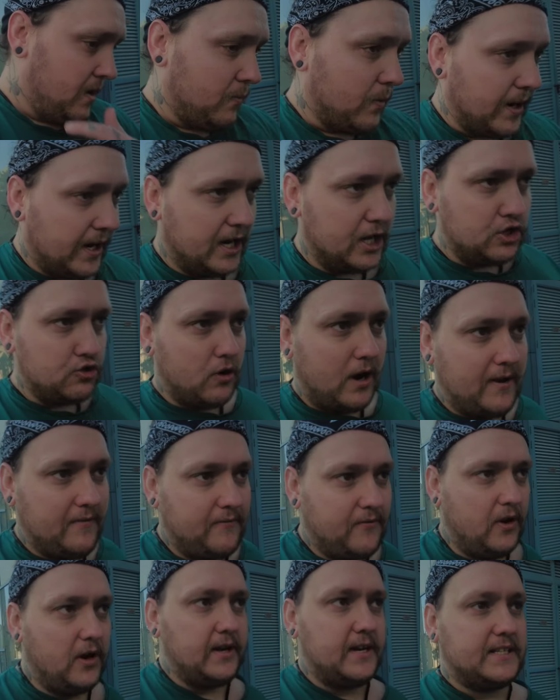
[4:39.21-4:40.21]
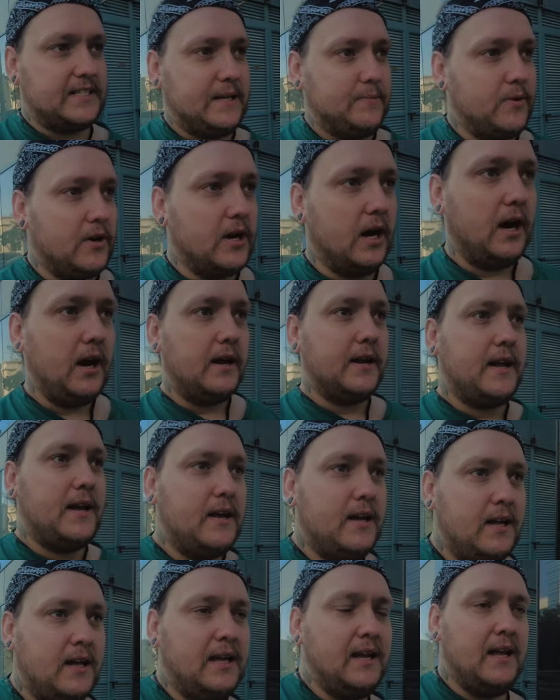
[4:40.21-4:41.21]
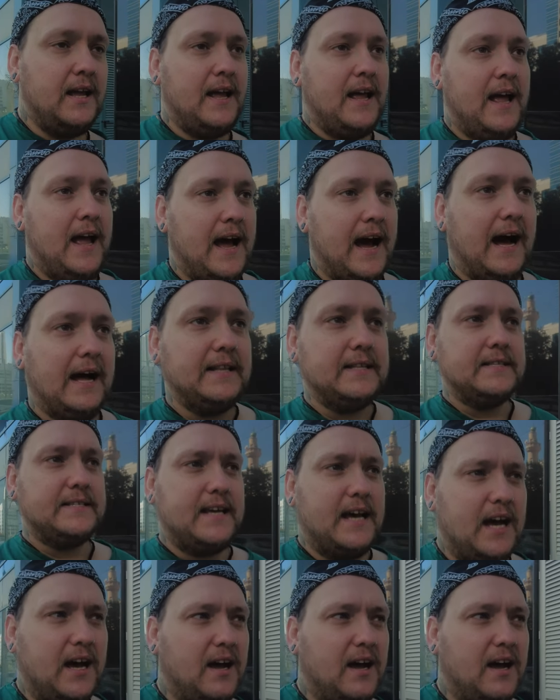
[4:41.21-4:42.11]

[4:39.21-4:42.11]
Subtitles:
we're gonna try and find a SIM card. And